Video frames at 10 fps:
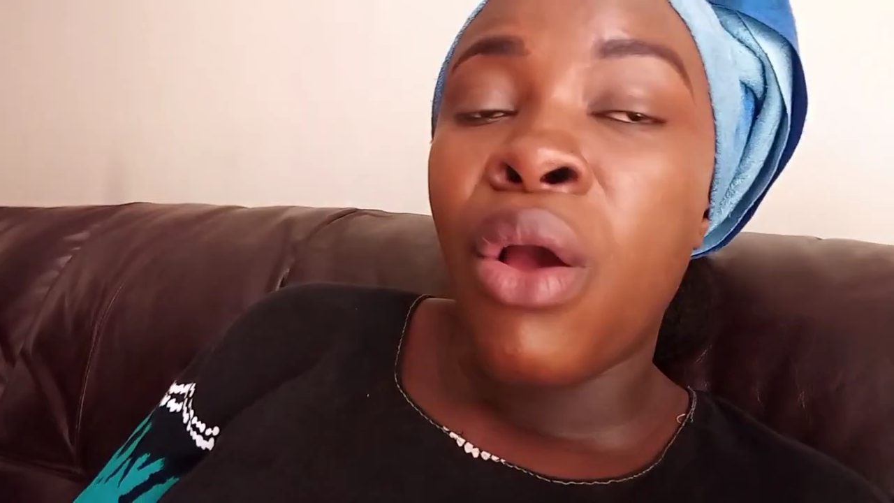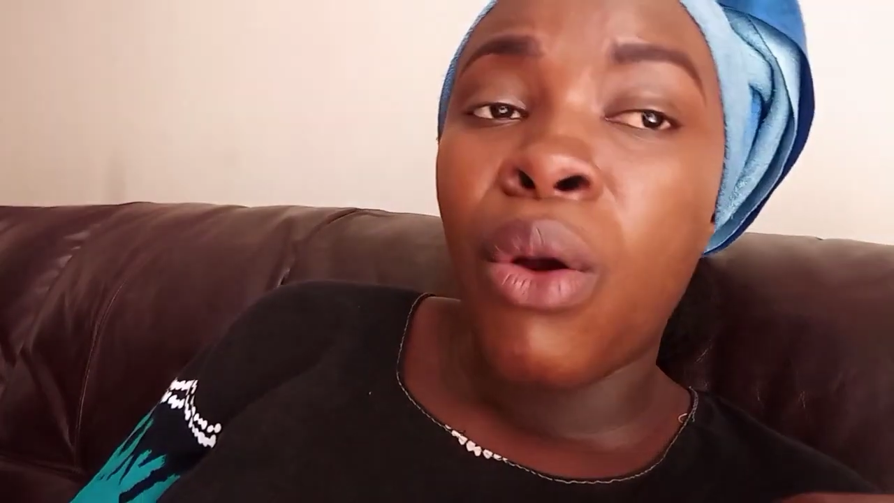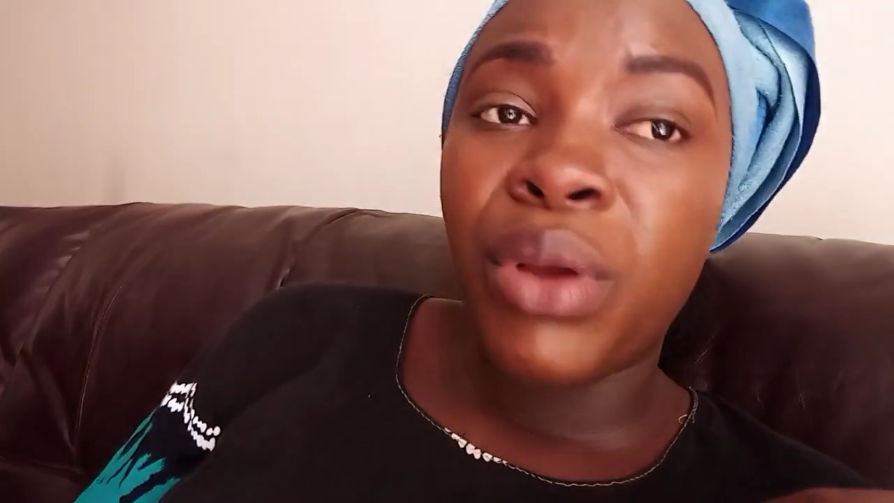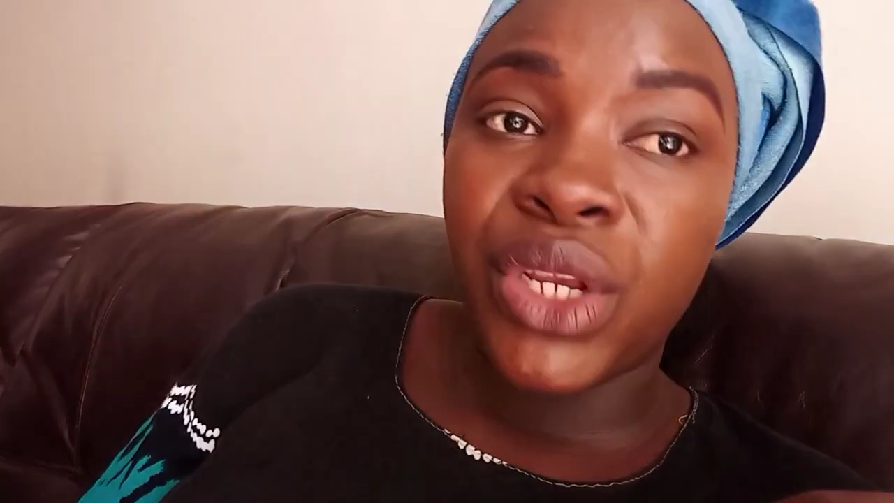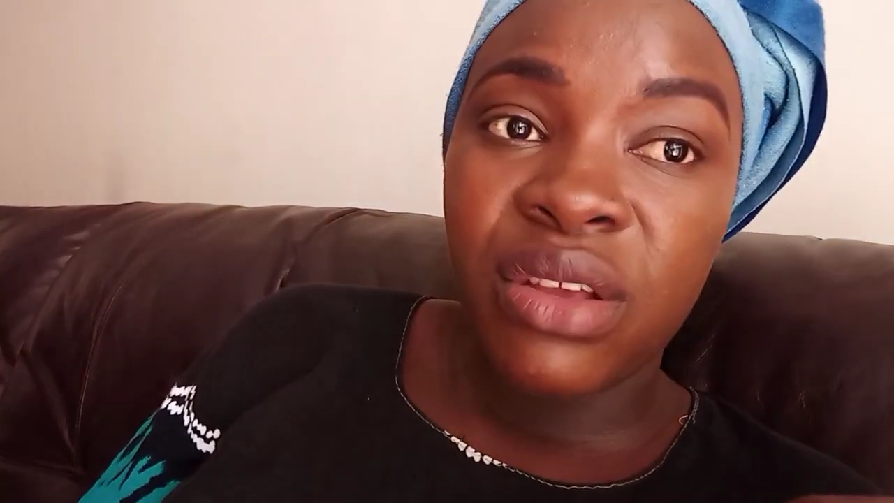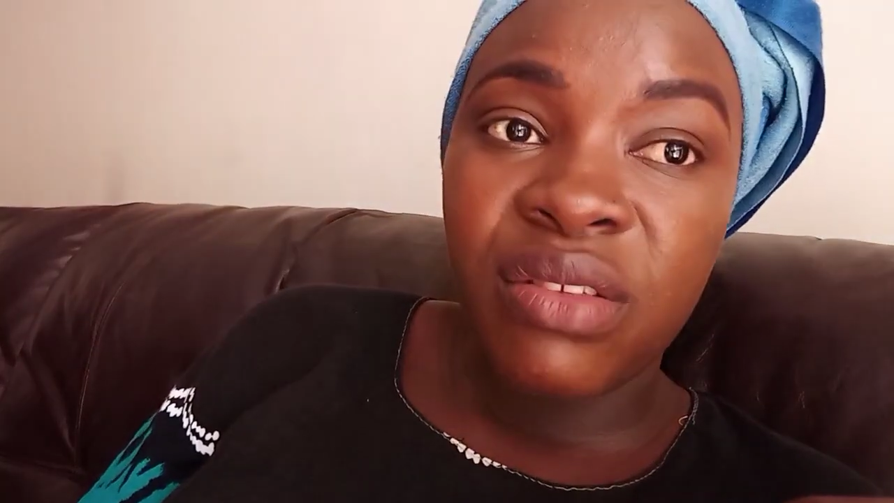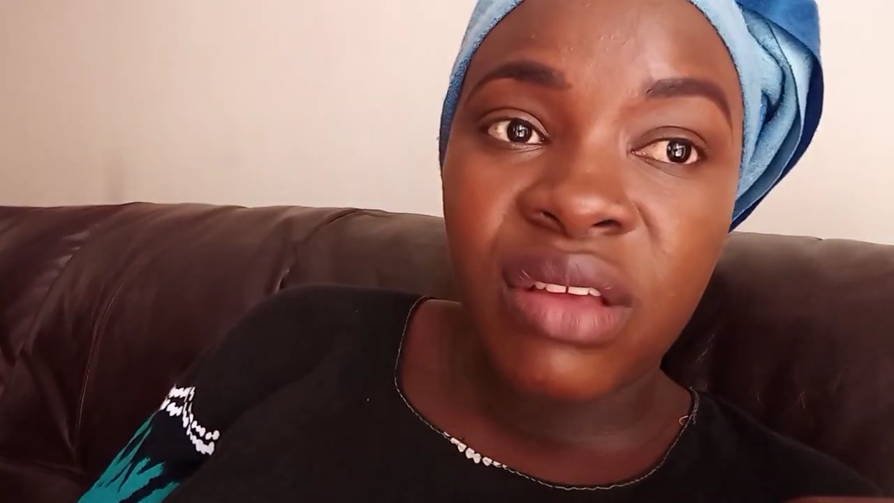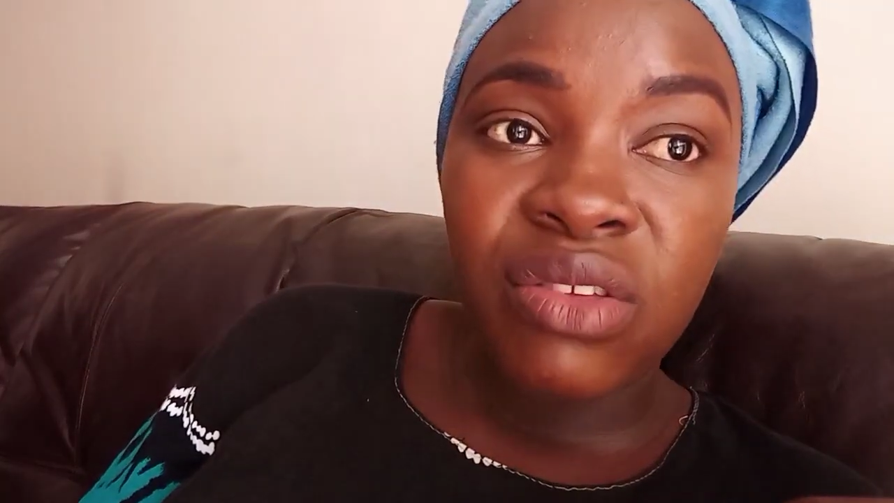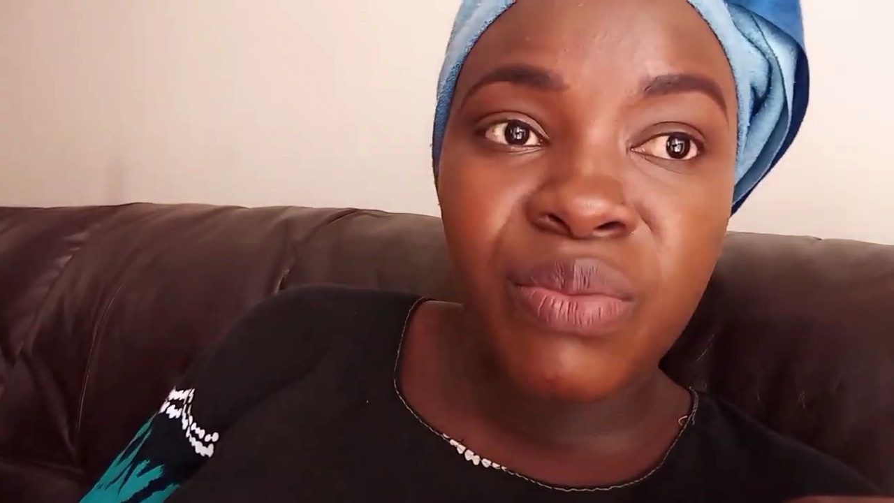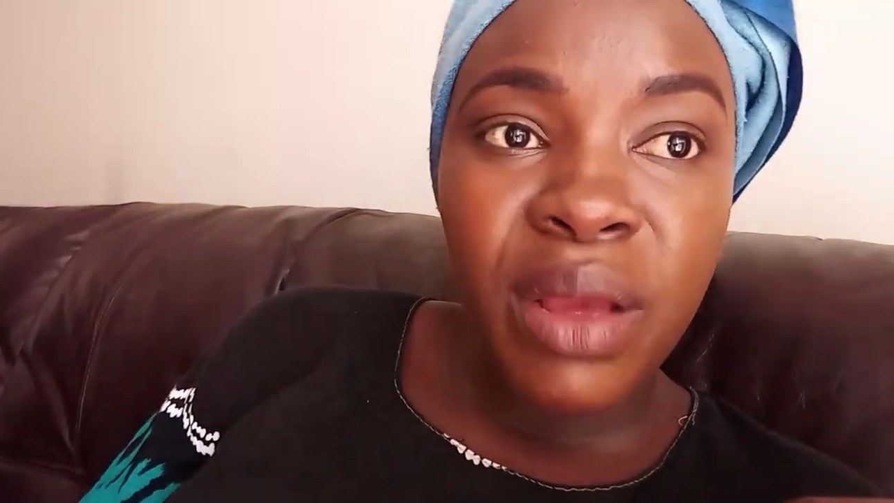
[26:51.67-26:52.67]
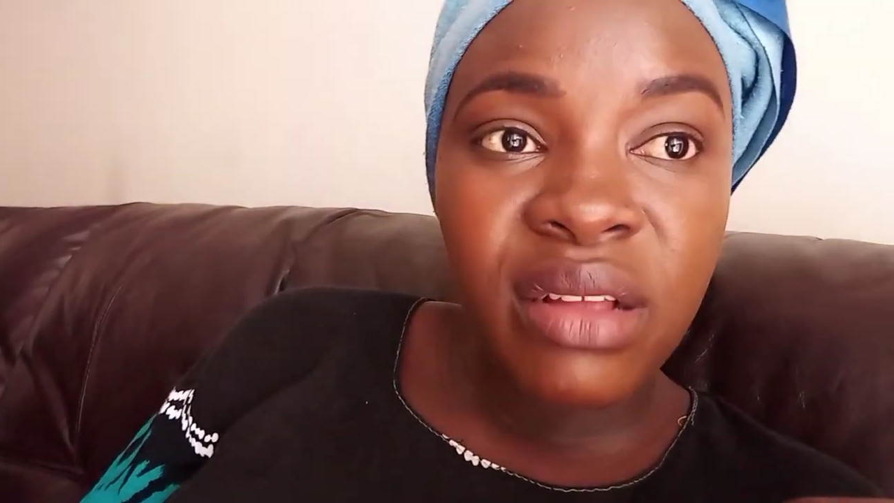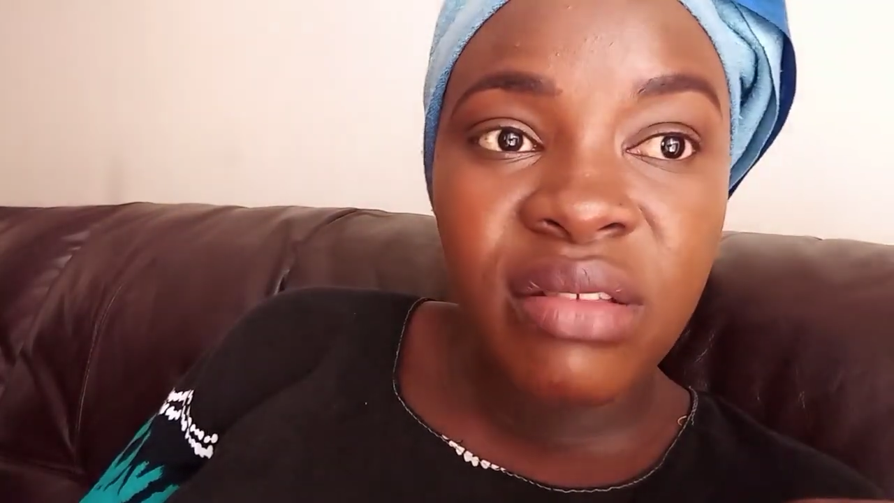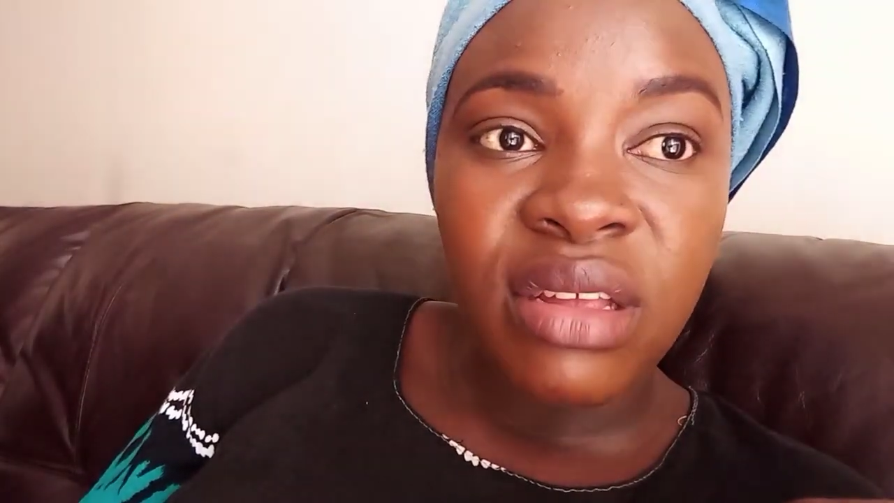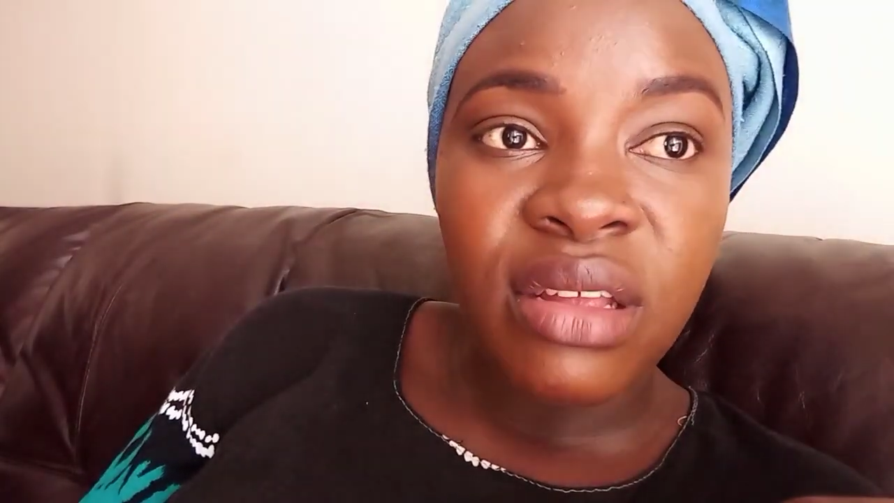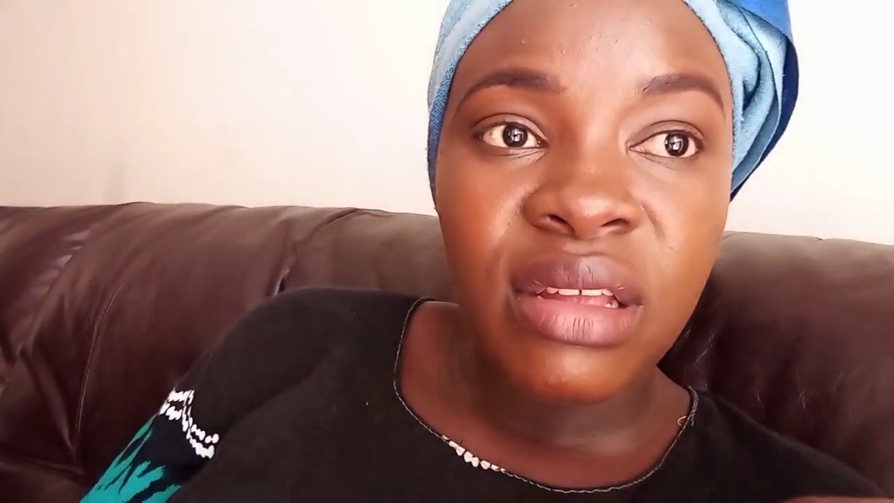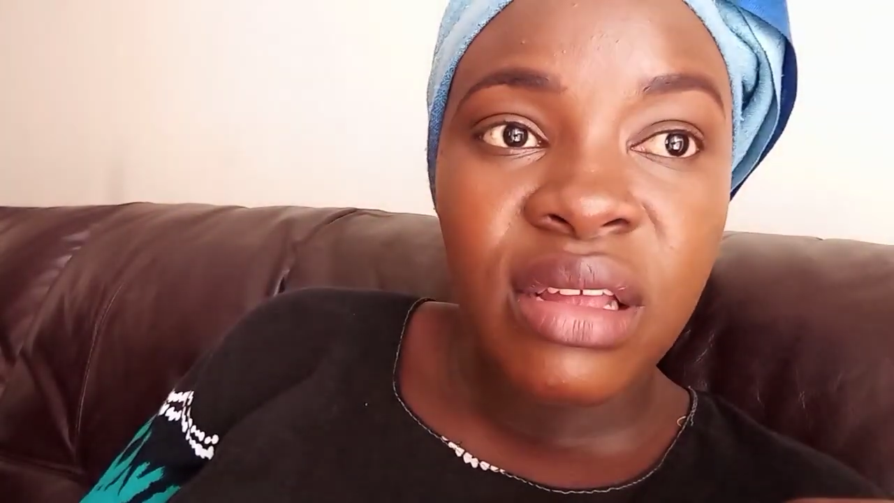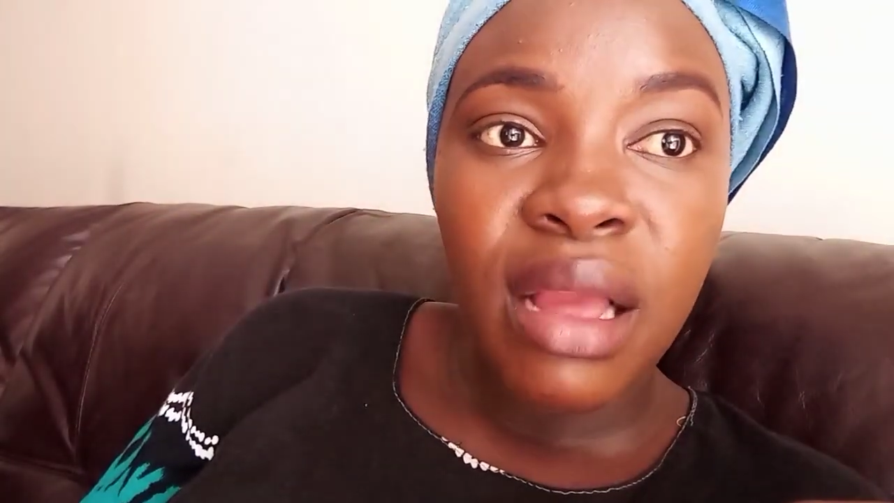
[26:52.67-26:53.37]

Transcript: when she's expecting,